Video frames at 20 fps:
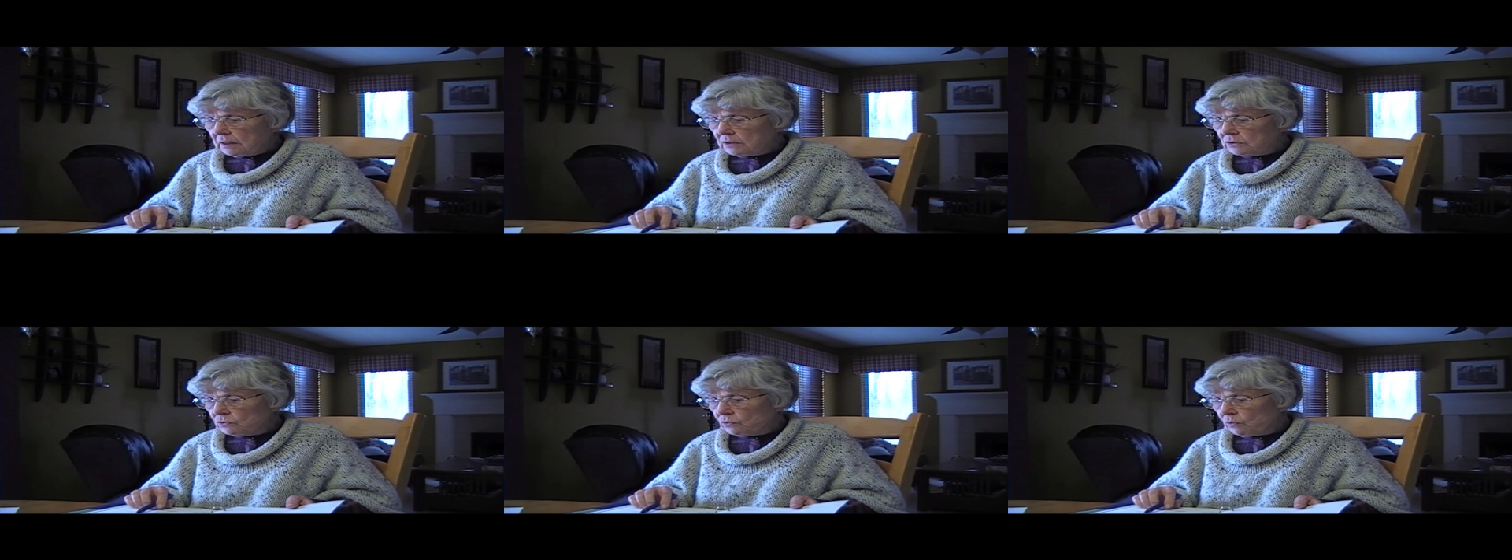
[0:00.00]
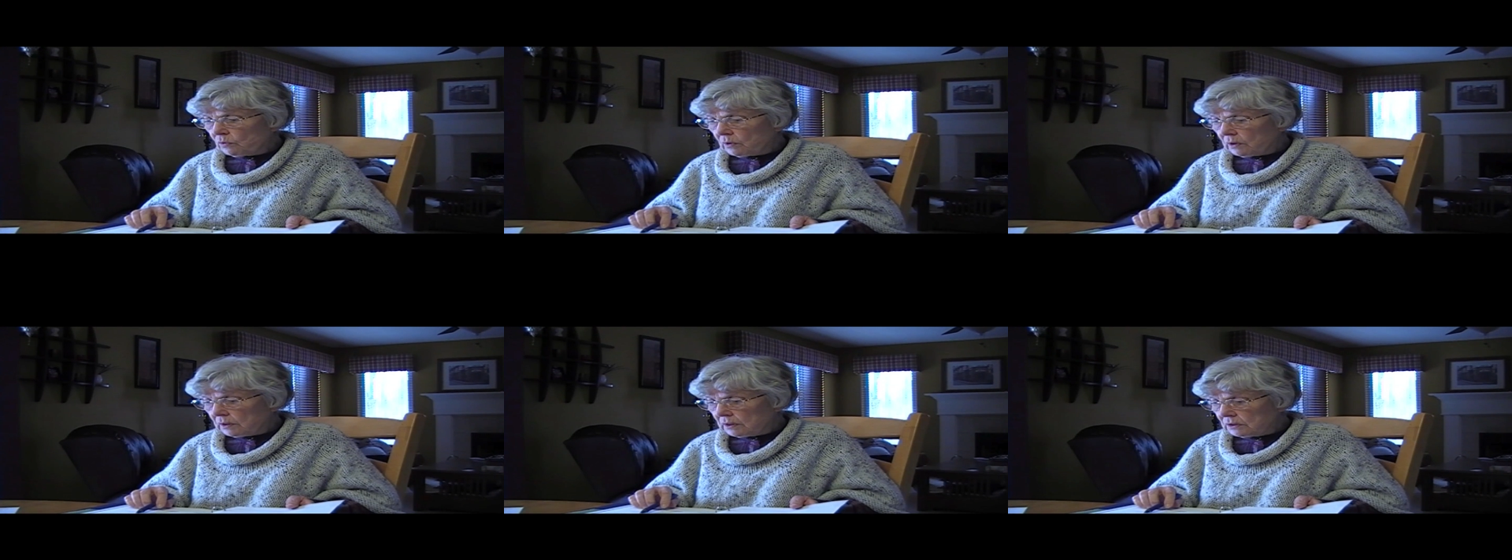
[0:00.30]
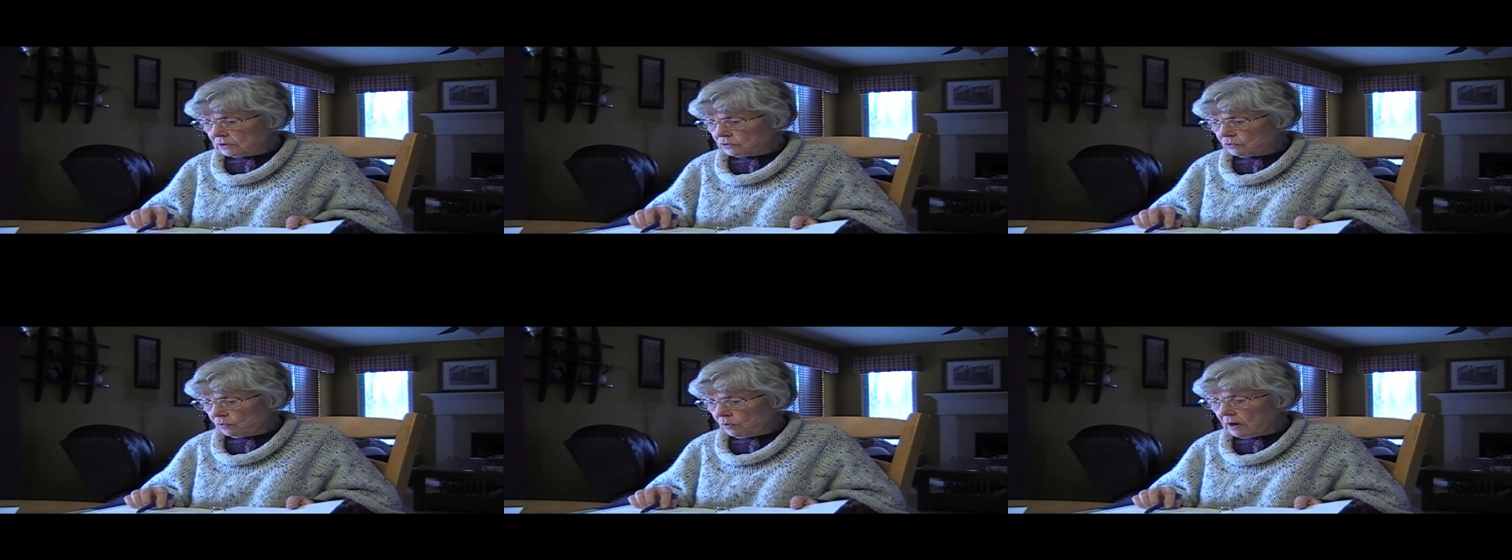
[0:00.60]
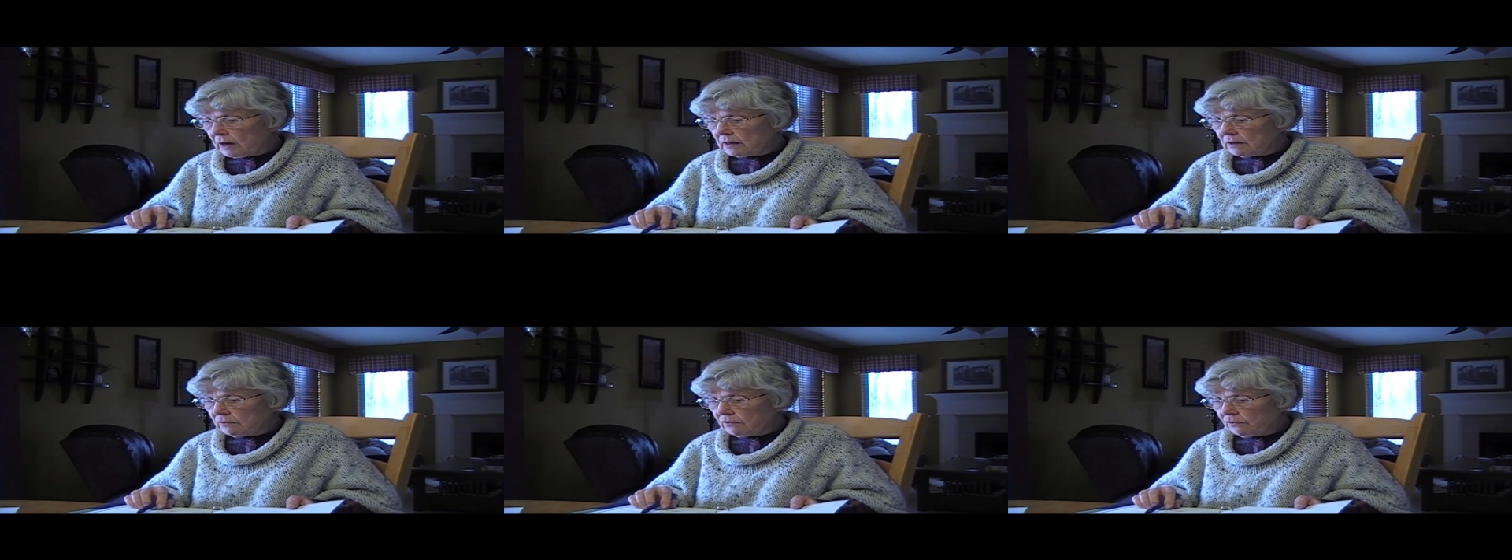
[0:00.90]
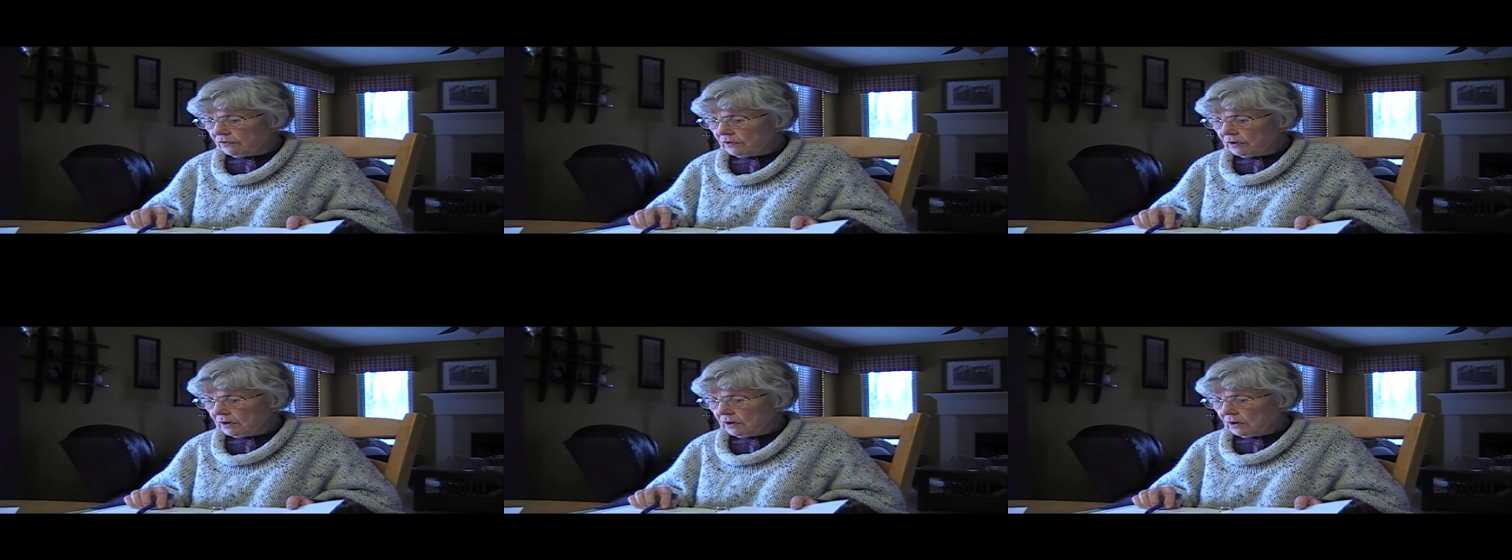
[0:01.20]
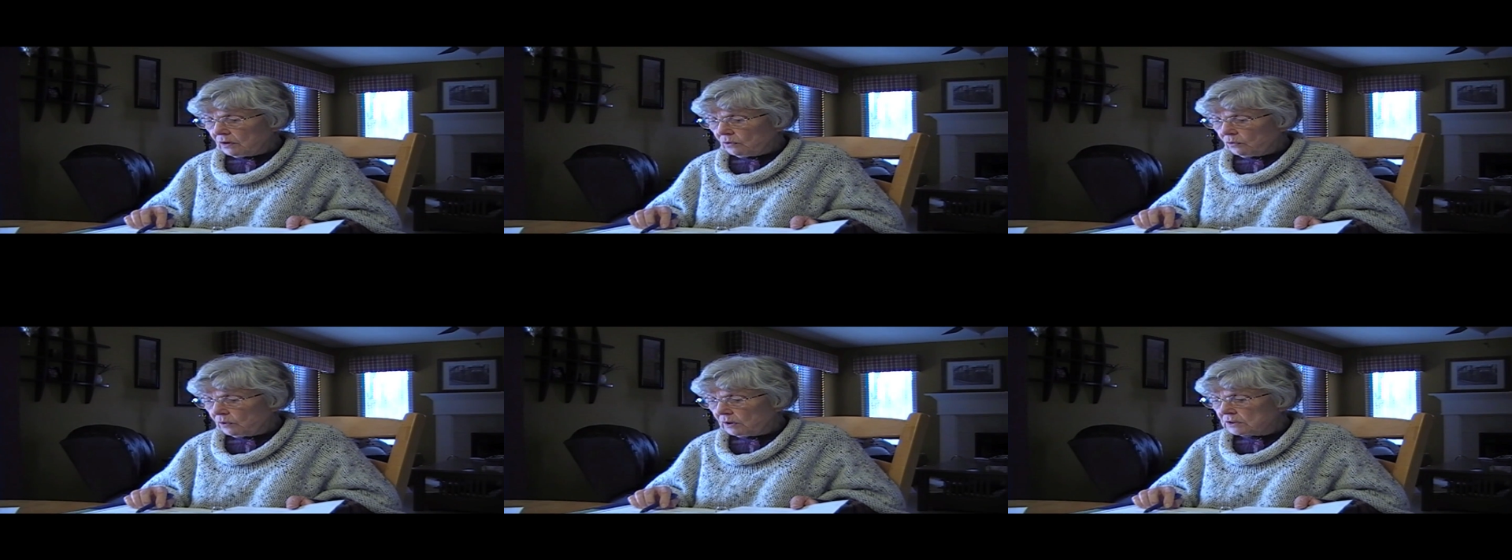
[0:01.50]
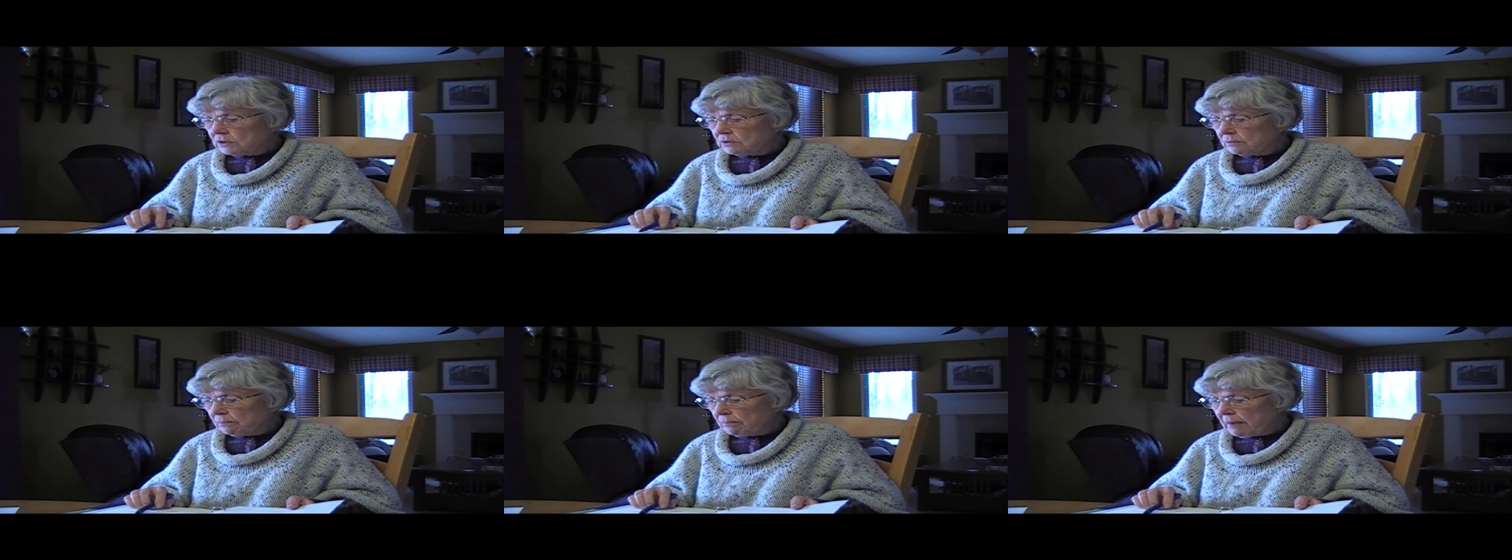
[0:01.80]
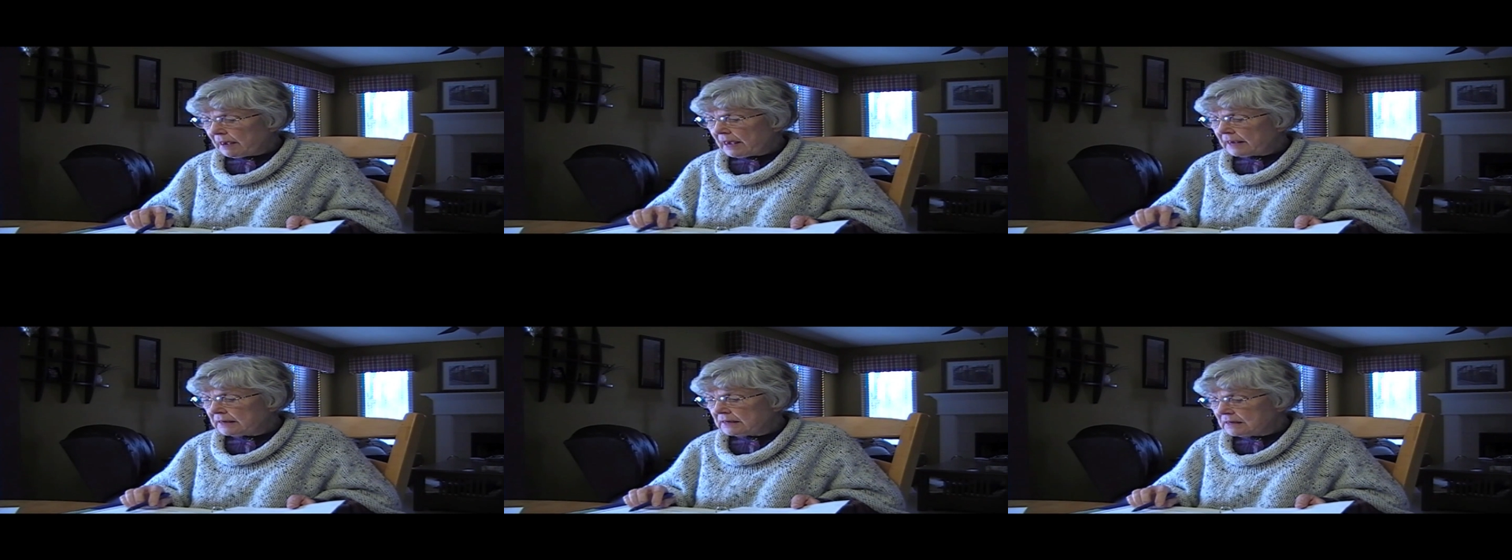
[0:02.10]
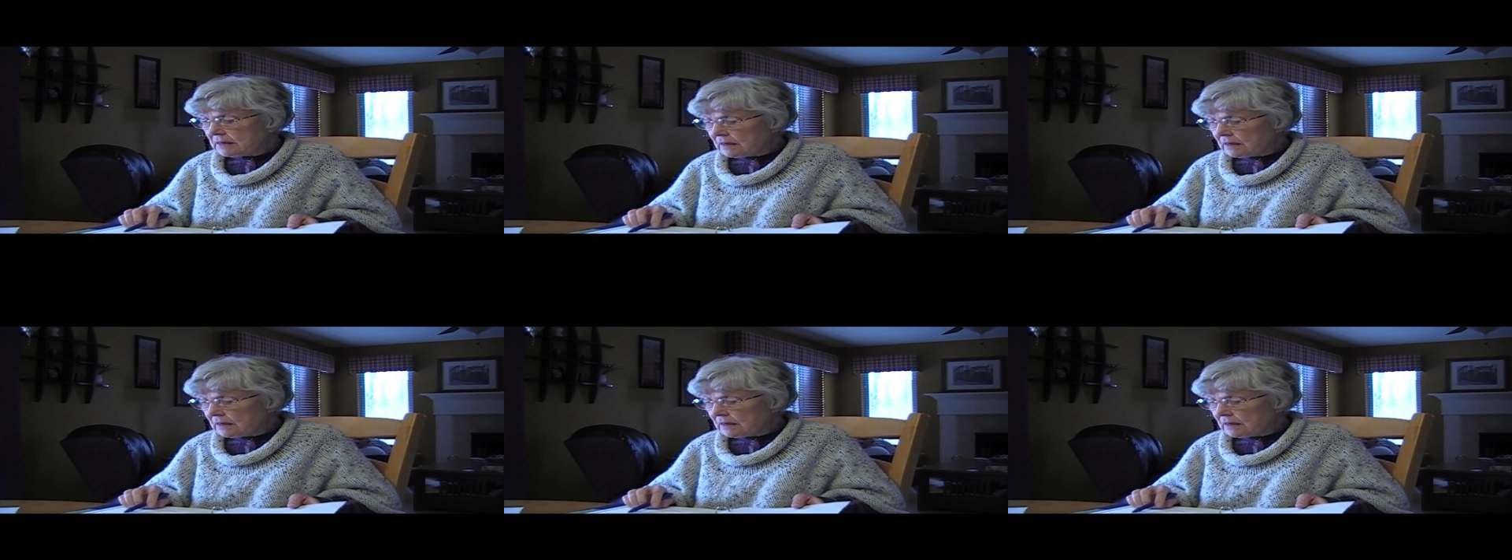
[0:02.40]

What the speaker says: his wife was Maggie